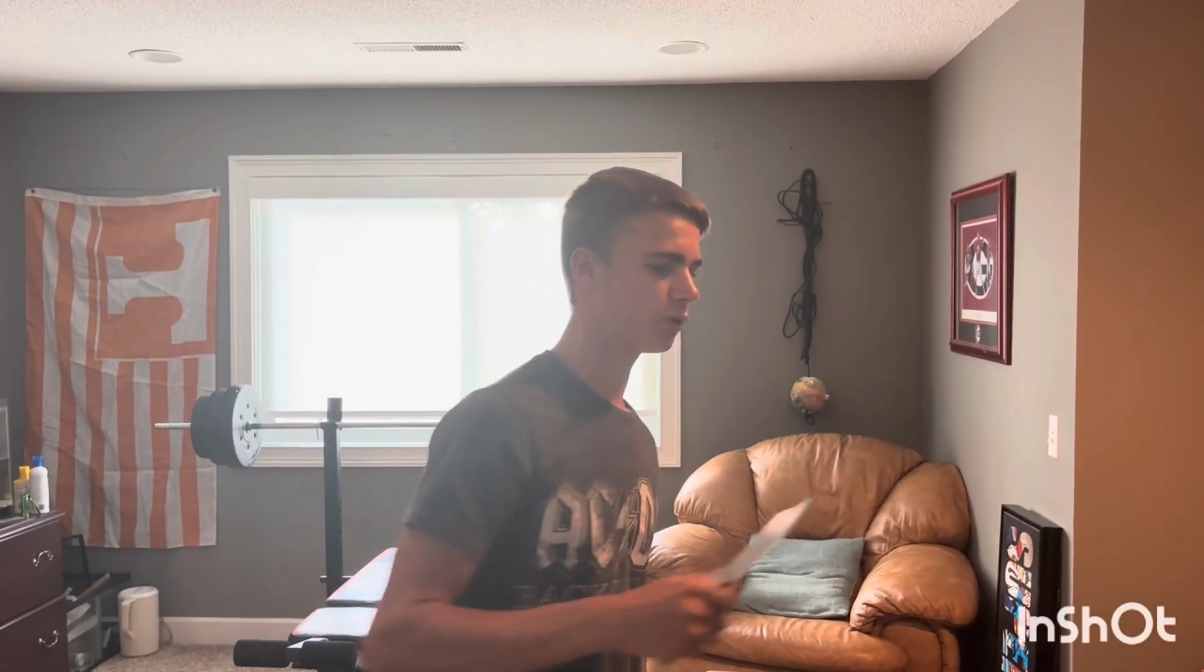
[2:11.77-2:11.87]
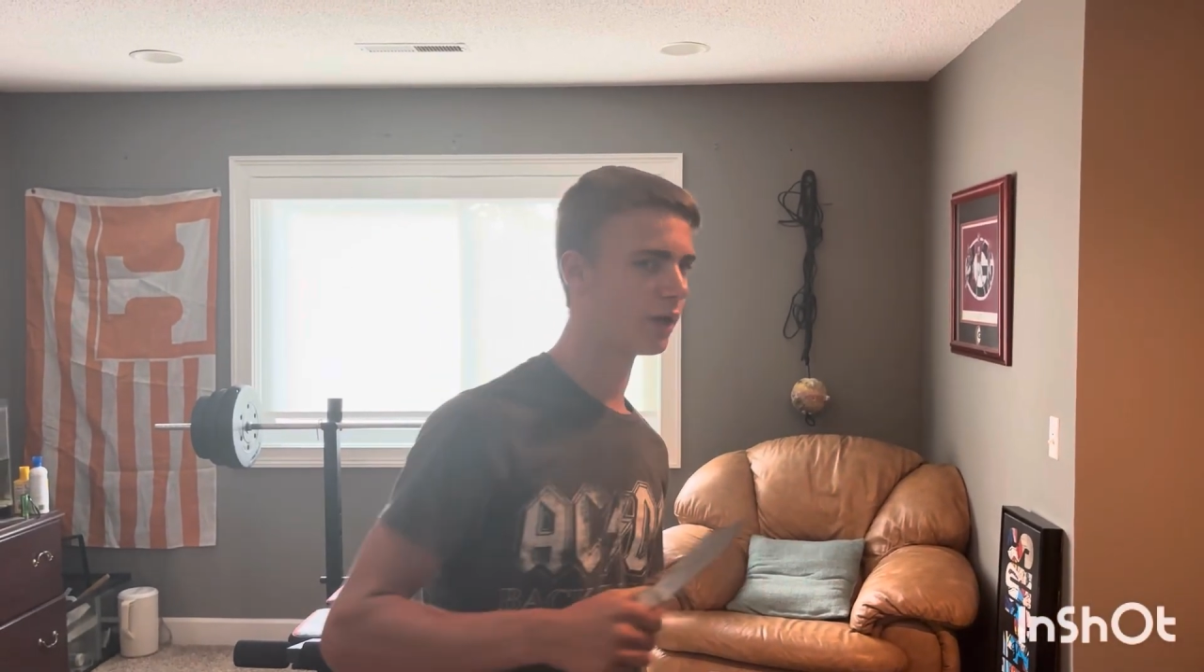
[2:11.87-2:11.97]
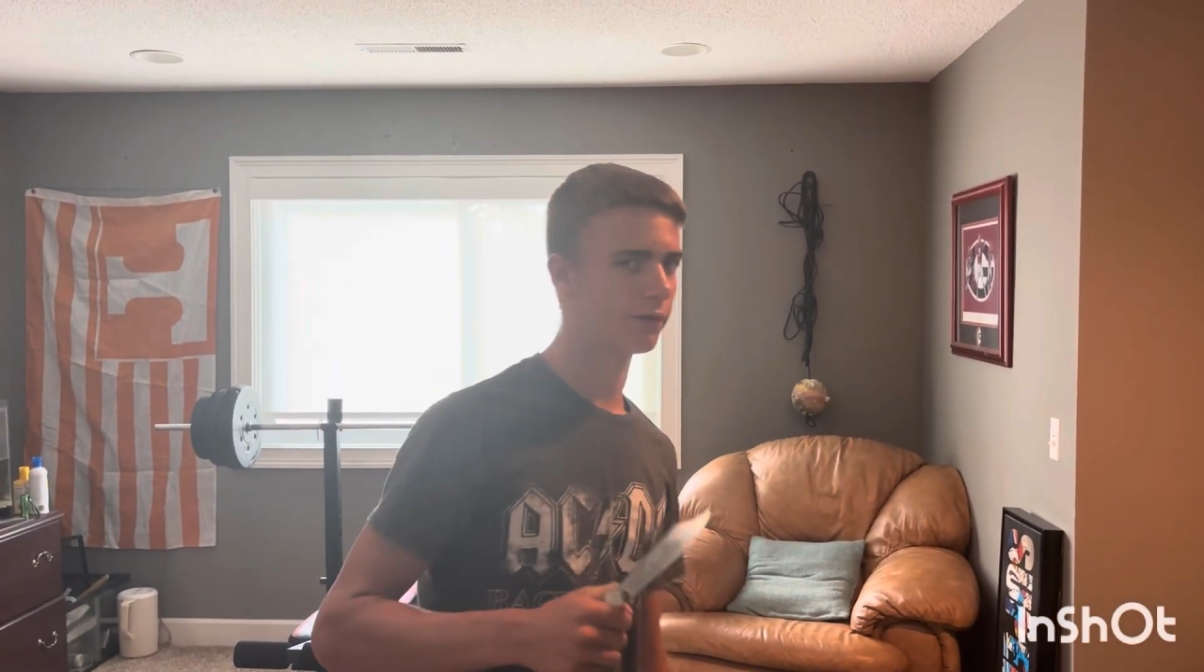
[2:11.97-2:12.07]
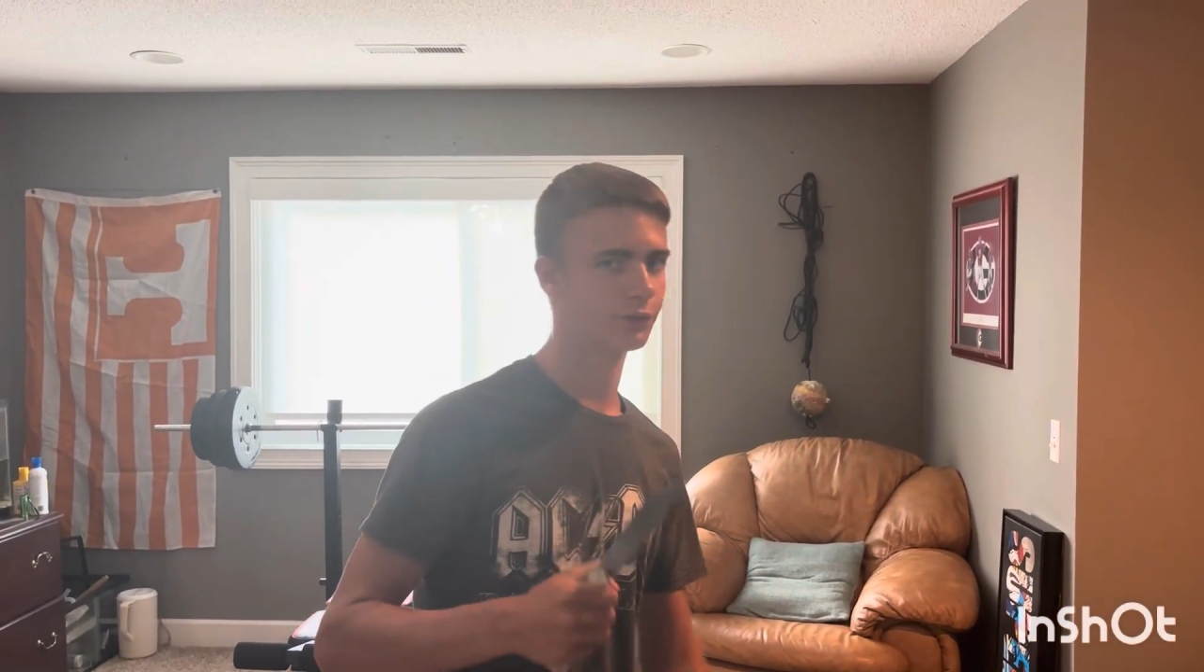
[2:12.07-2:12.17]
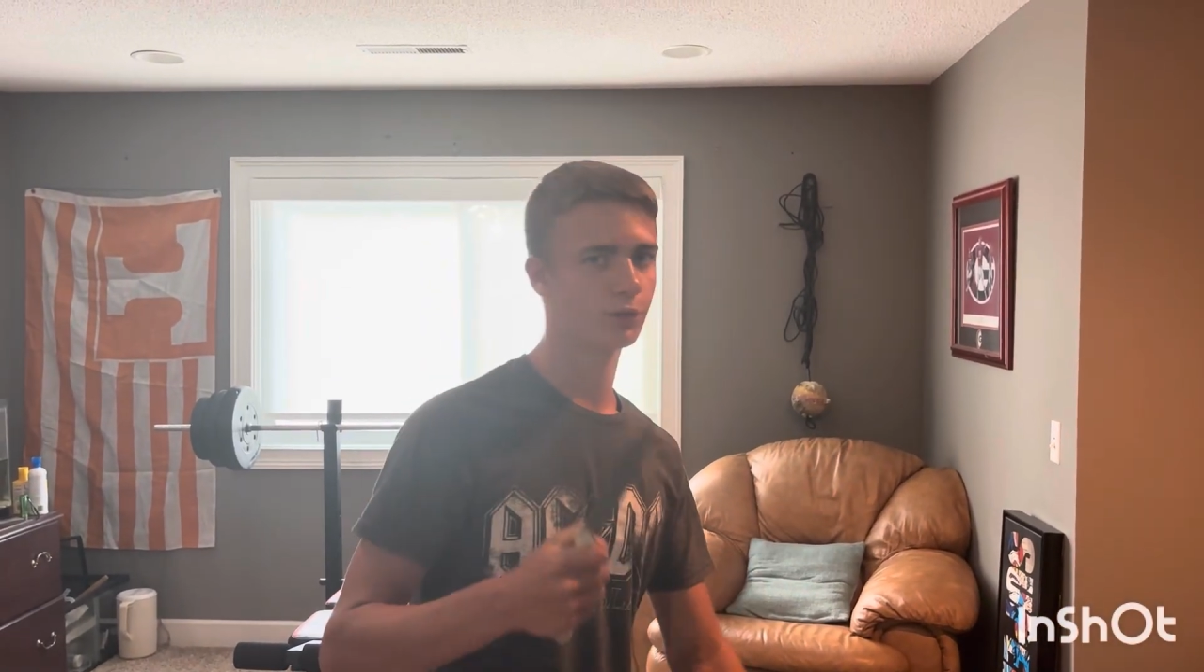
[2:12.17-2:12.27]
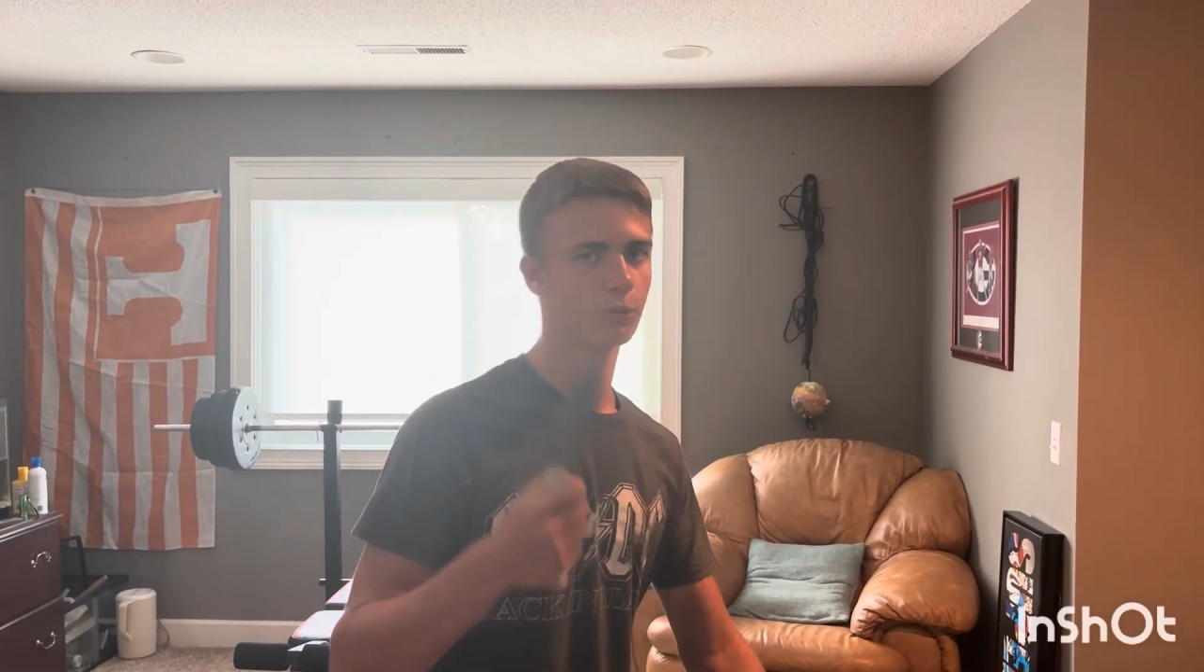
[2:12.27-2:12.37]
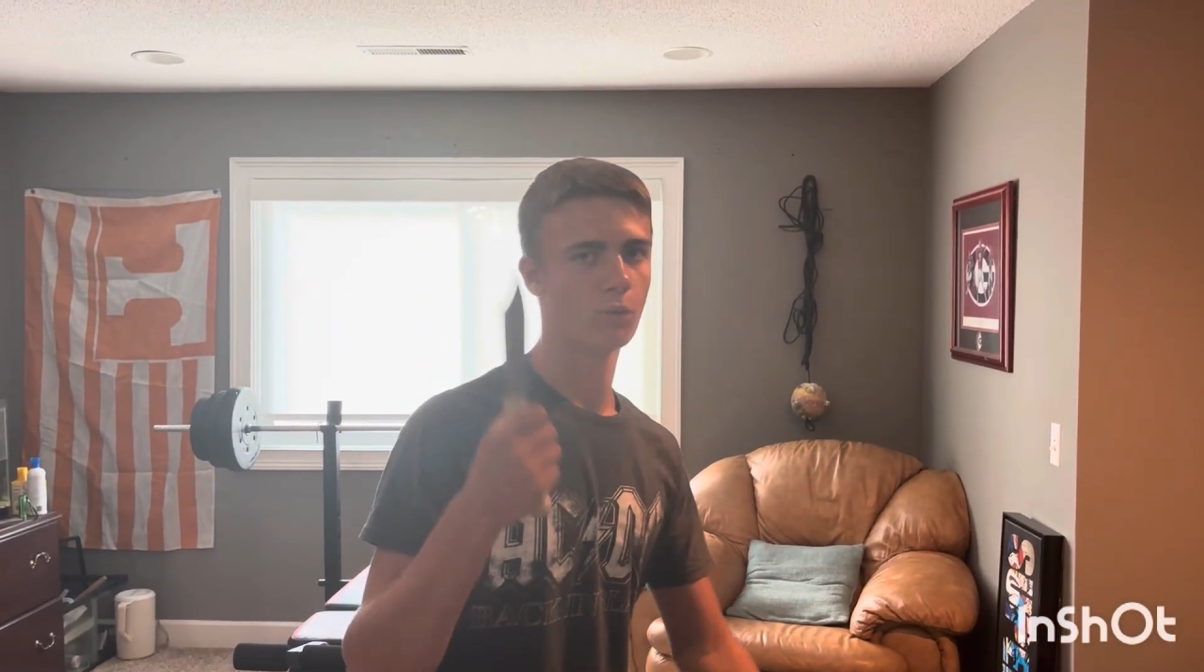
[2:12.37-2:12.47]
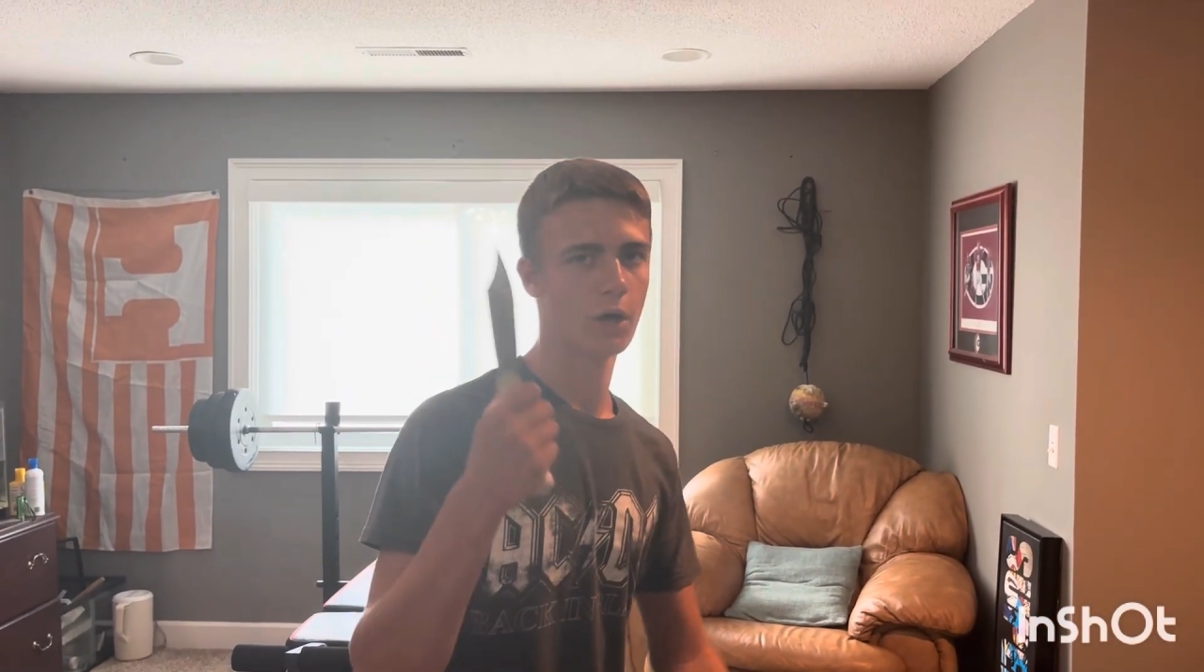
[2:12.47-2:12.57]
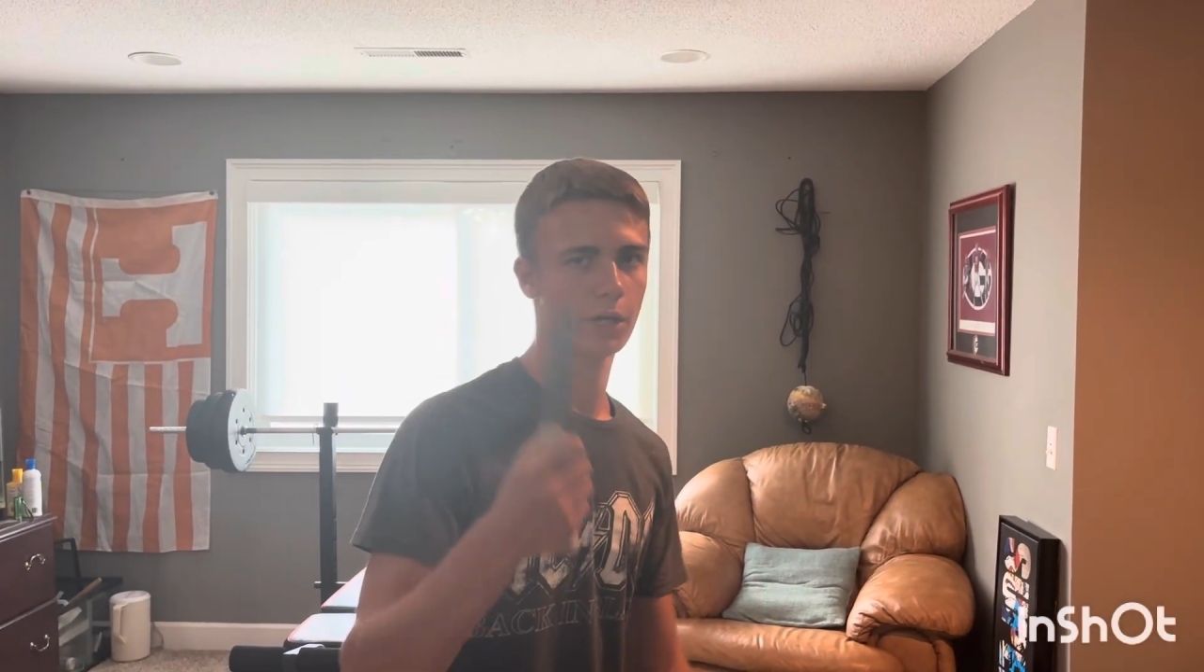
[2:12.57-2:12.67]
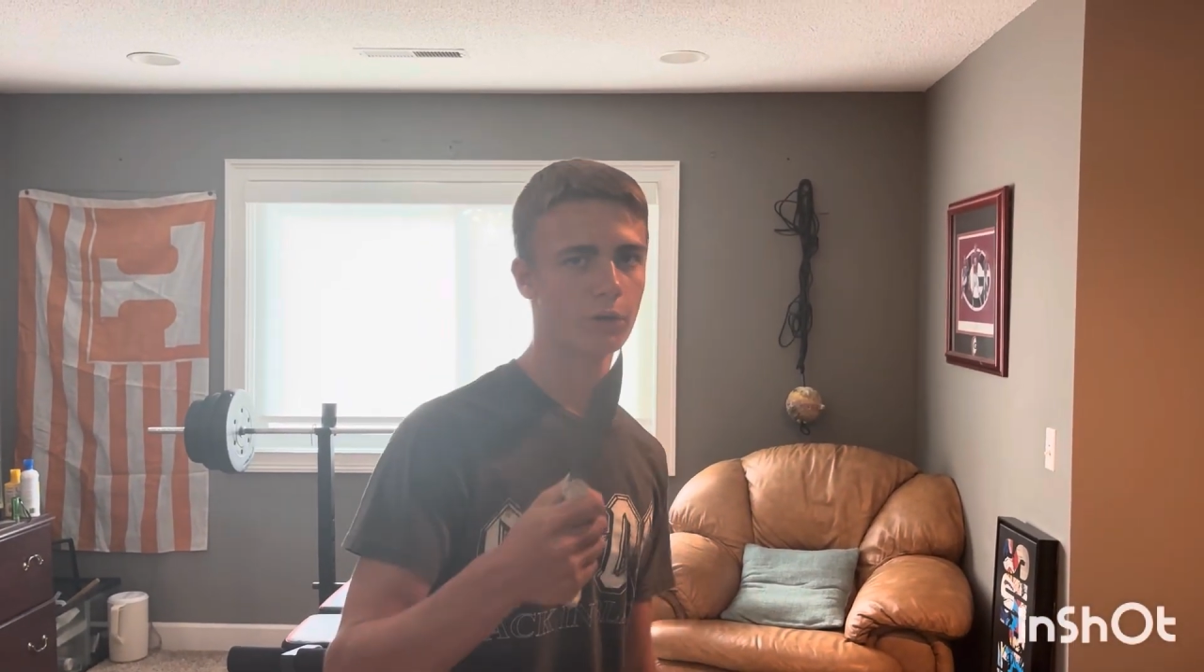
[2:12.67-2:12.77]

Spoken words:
after a while,